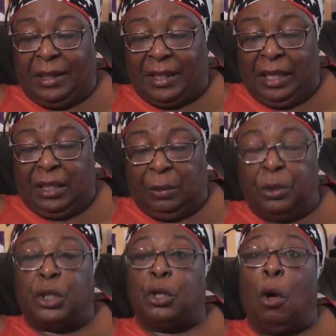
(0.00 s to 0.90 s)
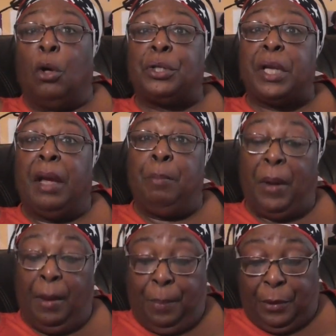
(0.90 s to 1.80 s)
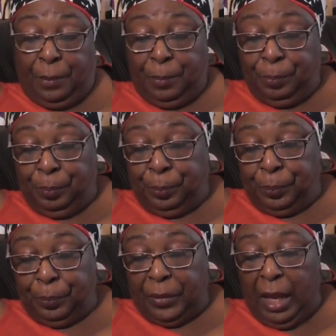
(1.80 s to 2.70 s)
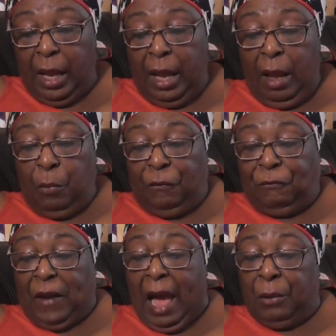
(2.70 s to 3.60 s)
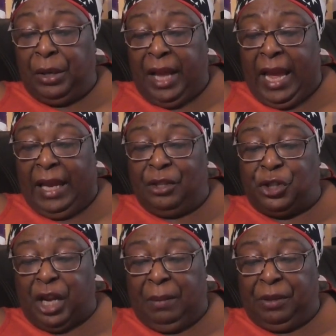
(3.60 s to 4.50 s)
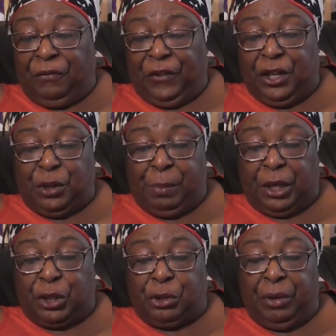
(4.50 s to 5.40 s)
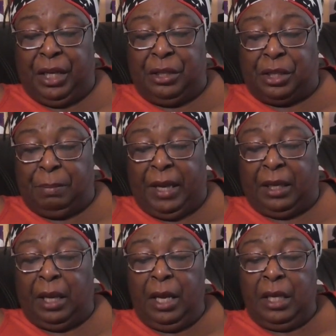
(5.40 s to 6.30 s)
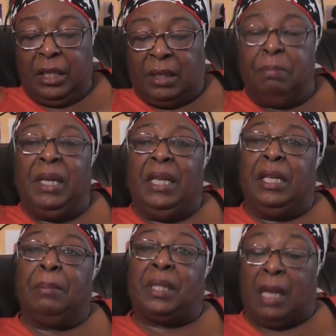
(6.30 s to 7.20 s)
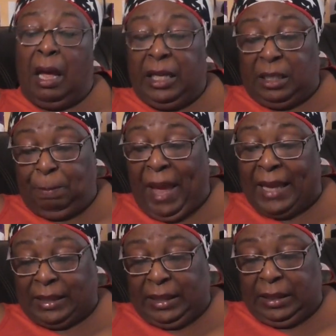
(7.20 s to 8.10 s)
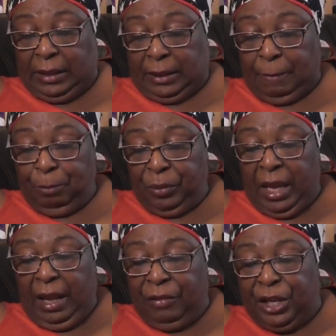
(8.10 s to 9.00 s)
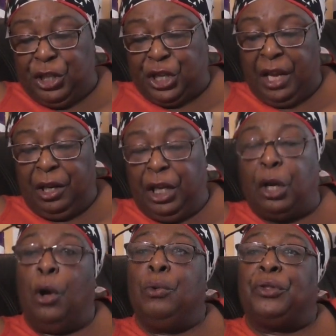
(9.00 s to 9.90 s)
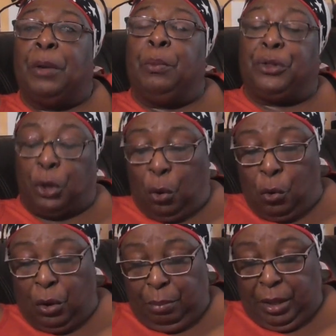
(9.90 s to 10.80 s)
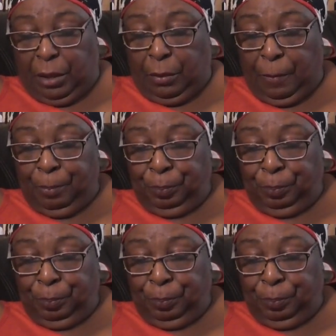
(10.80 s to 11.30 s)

and season with salt and pepper. With floured hands, shape the fish mixture into make medium-sized patties. Then gently coat them with the cornmeal.